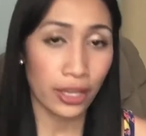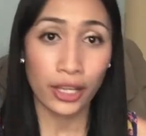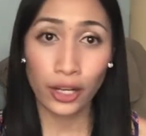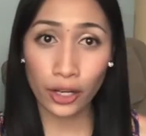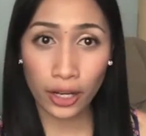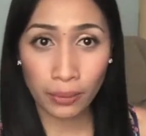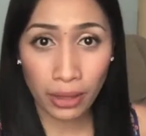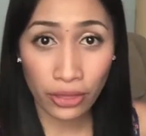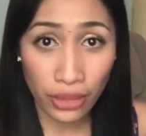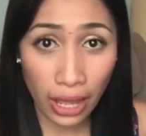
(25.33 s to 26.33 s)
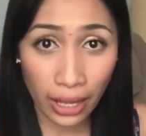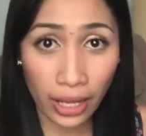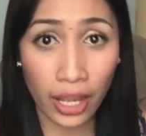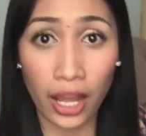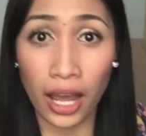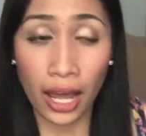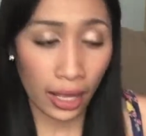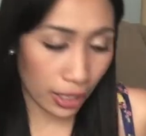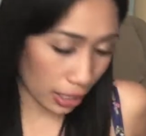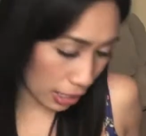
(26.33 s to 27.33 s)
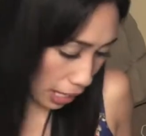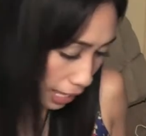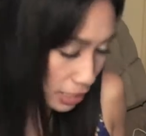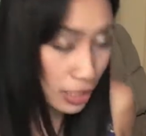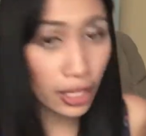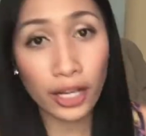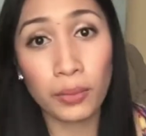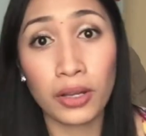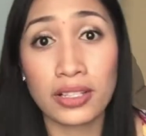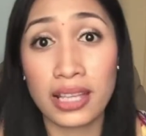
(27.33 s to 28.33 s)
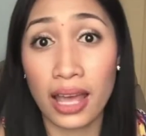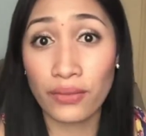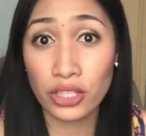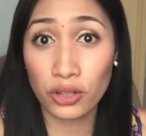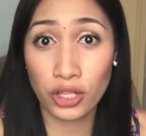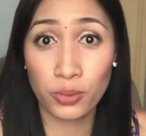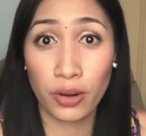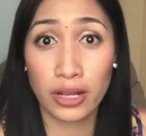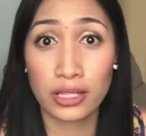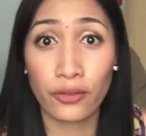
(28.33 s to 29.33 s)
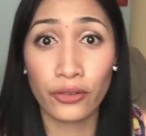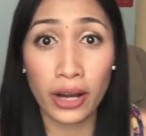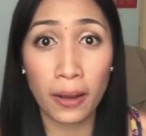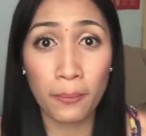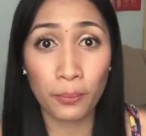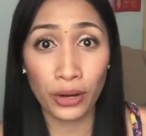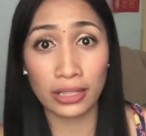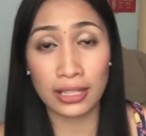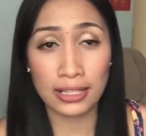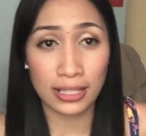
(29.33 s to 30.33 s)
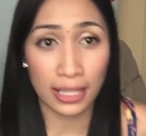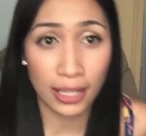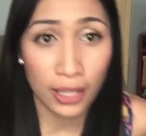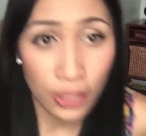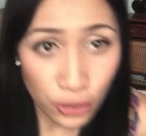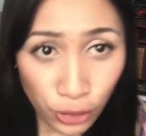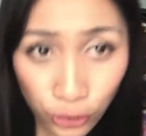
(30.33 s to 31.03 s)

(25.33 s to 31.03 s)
here on my thigh. I had it here because I have stretch marks from pregnancy. So